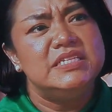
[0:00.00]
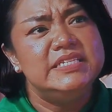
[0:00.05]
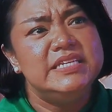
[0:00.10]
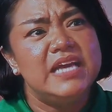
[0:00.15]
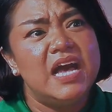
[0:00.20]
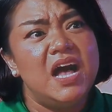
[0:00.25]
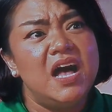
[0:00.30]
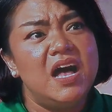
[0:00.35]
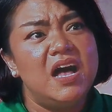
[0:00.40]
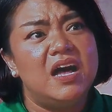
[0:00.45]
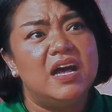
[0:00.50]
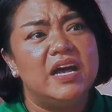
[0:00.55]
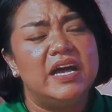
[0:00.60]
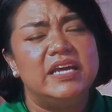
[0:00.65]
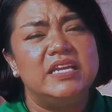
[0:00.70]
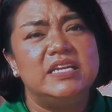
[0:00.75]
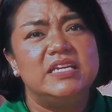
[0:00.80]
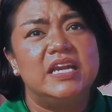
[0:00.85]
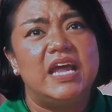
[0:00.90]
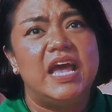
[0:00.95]
yeah,
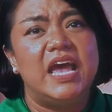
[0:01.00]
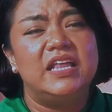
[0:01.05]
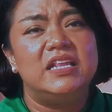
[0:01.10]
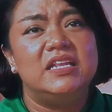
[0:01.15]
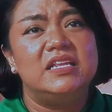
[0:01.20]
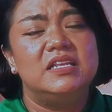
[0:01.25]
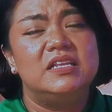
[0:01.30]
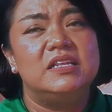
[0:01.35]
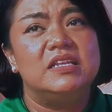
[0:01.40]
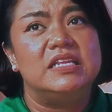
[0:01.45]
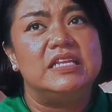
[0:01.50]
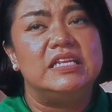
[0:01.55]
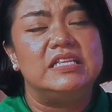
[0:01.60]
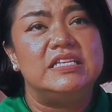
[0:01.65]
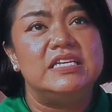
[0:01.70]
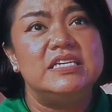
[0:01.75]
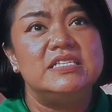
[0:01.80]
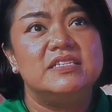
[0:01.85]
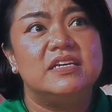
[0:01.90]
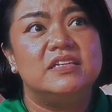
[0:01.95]
and
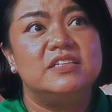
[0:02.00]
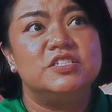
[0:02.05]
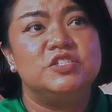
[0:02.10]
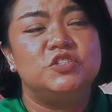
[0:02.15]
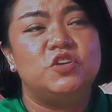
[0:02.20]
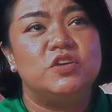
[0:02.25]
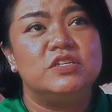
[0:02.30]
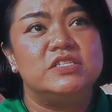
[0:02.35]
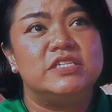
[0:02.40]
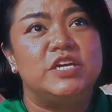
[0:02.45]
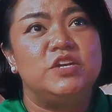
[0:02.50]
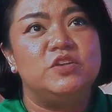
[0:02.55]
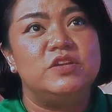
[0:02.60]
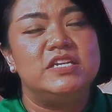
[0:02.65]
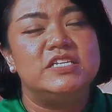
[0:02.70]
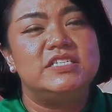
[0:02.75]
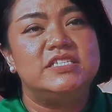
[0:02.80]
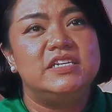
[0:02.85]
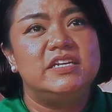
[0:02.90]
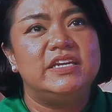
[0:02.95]
these are the songs that you
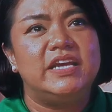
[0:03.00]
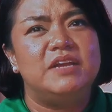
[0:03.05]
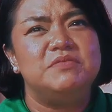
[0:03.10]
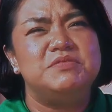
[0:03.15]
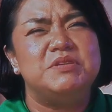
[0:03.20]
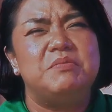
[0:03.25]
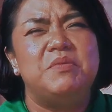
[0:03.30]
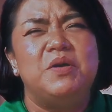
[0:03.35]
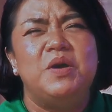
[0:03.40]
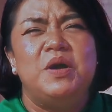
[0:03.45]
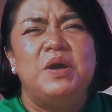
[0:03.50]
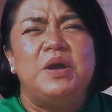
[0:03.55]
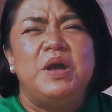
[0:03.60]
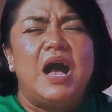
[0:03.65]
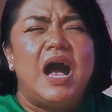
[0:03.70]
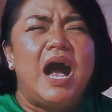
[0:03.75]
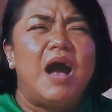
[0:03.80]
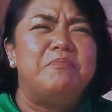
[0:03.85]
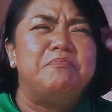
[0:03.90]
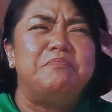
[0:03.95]
listen again macam
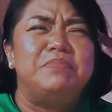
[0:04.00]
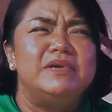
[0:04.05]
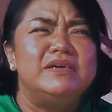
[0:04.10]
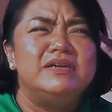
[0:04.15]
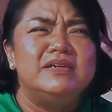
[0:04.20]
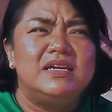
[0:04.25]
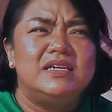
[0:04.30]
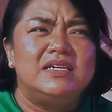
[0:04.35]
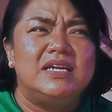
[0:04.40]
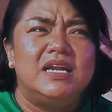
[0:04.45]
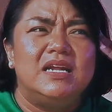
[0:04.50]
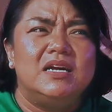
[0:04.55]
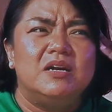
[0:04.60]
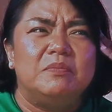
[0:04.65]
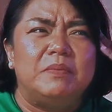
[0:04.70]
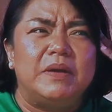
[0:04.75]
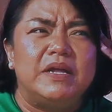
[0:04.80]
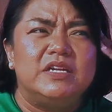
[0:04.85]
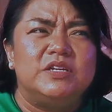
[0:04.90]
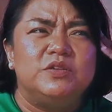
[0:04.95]
apa dah dalam
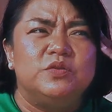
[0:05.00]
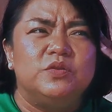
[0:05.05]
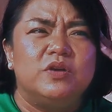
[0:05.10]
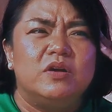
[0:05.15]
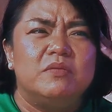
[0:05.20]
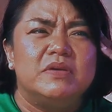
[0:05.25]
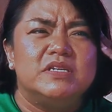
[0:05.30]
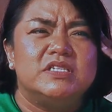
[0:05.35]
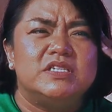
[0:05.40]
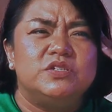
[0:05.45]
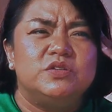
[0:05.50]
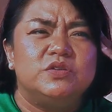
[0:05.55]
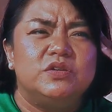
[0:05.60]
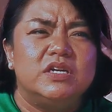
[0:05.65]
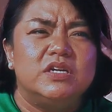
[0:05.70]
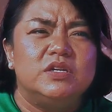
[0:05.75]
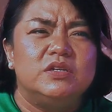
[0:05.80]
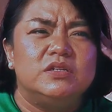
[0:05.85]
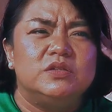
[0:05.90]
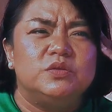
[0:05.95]
kepala diorang masa
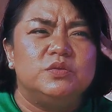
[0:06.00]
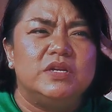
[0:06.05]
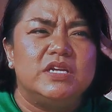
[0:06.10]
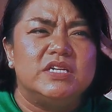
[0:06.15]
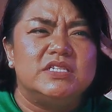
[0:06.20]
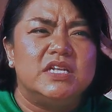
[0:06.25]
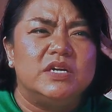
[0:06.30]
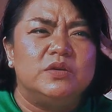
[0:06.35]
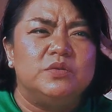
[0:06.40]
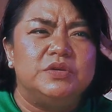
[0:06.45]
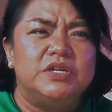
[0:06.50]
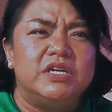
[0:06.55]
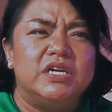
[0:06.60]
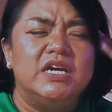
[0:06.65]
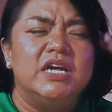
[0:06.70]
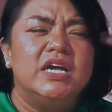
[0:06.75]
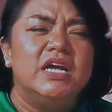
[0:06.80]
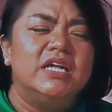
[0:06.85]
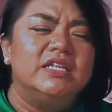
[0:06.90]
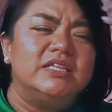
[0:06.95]
diorang tulis lagu ni.
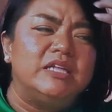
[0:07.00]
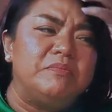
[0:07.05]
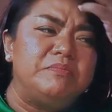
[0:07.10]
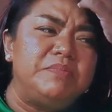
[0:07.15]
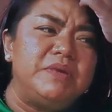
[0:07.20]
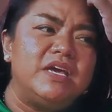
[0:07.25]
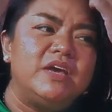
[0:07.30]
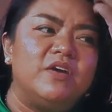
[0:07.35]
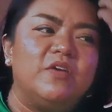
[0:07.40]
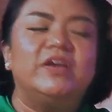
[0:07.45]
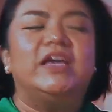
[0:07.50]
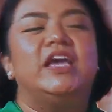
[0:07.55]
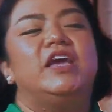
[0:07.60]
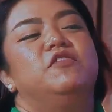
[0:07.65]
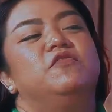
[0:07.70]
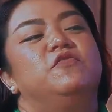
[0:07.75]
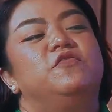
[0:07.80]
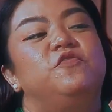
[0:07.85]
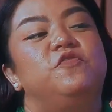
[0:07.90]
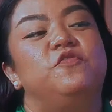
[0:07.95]
Tapi
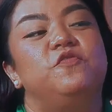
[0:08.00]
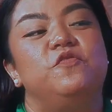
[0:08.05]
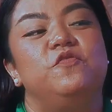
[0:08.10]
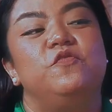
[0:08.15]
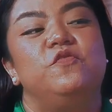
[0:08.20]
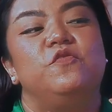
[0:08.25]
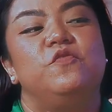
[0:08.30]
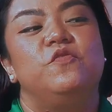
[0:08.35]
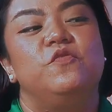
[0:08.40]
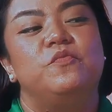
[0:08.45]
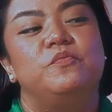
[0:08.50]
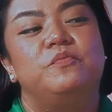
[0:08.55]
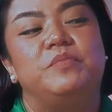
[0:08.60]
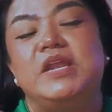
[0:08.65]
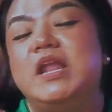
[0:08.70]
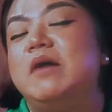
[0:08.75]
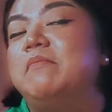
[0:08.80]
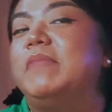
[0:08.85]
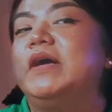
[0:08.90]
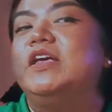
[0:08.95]
okay,
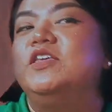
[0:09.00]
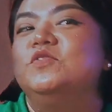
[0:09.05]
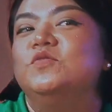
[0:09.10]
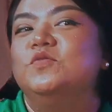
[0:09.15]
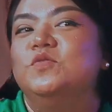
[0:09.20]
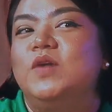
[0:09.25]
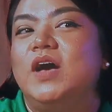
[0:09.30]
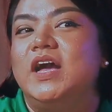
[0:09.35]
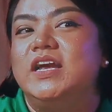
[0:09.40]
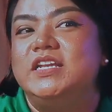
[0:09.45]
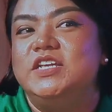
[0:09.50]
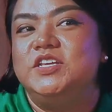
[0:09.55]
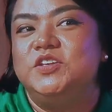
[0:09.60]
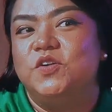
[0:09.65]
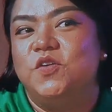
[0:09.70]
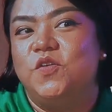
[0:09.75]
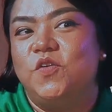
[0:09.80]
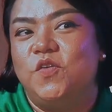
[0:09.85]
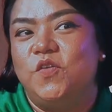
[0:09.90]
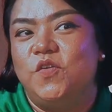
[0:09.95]
pendapat you. I need
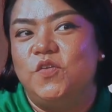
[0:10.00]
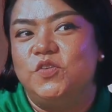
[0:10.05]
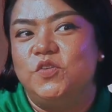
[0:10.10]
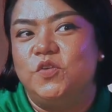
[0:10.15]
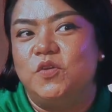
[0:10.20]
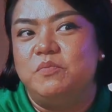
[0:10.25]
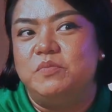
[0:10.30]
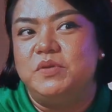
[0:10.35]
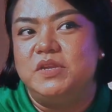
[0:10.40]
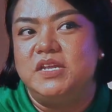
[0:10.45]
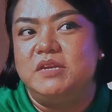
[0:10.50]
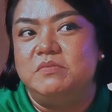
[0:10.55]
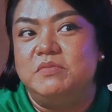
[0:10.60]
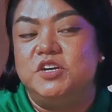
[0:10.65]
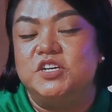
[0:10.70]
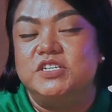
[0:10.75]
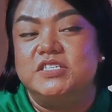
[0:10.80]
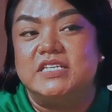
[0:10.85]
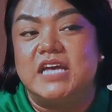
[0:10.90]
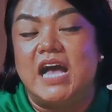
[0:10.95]
your opinion
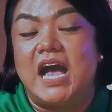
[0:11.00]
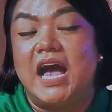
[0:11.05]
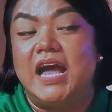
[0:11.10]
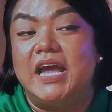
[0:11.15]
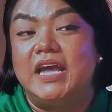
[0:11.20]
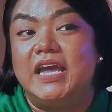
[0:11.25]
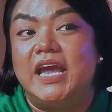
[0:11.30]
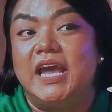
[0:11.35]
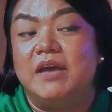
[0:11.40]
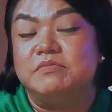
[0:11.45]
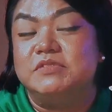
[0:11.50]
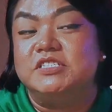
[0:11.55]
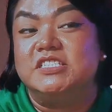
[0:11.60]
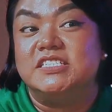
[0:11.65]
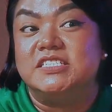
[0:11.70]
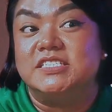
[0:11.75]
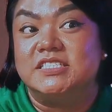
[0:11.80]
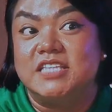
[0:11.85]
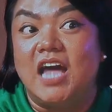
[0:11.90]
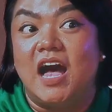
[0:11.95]
because I am
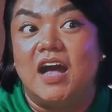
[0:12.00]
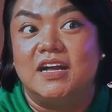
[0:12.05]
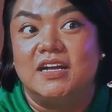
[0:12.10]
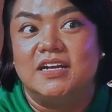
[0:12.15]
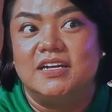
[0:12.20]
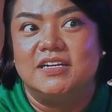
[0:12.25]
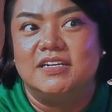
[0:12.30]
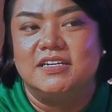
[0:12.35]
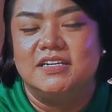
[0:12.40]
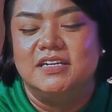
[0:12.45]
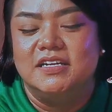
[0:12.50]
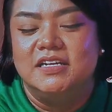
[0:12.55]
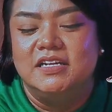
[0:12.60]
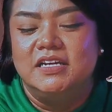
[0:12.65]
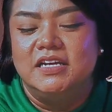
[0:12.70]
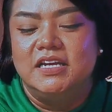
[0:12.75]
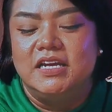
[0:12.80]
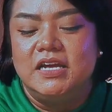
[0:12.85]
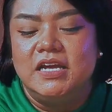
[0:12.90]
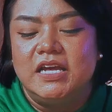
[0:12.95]
stuck.
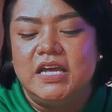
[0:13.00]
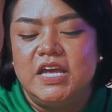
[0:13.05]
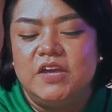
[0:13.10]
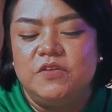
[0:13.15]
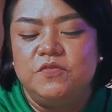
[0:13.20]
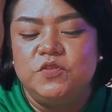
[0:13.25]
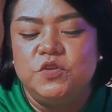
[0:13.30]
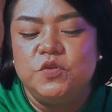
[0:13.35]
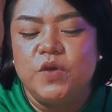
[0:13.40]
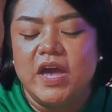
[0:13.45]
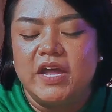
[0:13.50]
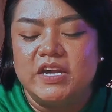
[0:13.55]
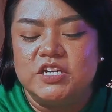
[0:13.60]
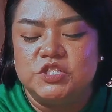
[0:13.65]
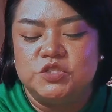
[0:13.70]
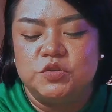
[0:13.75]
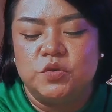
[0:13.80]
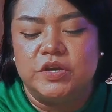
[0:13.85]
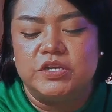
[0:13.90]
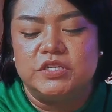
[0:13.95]
If you had
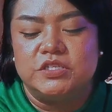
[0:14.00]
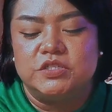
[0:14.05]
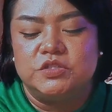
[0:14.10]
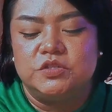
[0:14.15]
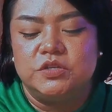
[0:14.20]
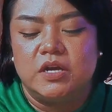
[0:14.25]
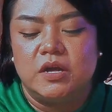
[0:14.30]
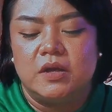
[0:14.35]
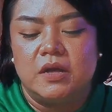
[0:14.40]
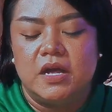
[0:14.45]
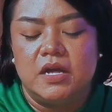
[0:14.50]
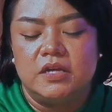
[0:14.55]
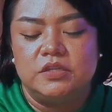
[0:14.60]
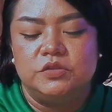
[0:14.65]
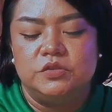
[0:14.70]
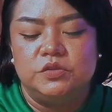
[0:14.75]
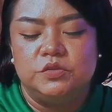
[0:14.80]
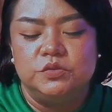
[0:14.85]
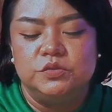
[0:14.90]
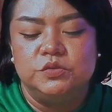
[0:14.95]
a choice
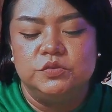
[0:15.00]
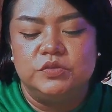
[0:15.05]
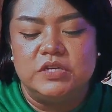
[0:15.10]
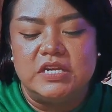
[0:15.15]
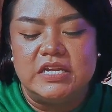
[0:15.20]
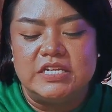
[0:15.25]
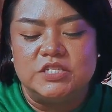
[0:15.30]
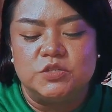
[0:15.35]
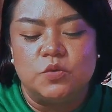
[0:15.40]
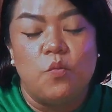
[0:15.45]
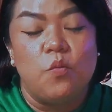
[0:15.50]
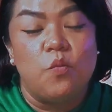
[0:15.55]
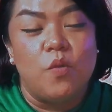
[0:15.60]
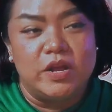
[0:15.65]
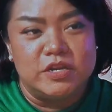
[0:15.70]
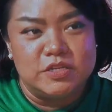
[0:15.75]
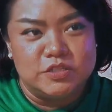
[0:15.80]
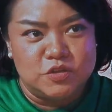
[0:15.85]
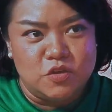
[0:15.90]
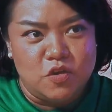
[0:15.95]
to release
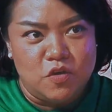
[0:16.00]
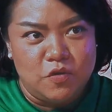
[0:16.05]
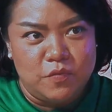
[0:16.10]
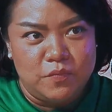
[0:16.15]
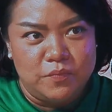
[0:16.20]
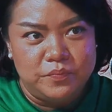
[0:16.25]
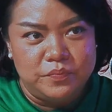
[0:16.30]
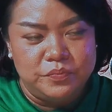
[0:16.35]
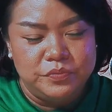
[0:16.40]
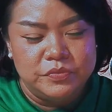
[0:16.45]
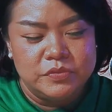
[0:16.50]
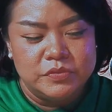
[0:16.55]
one song,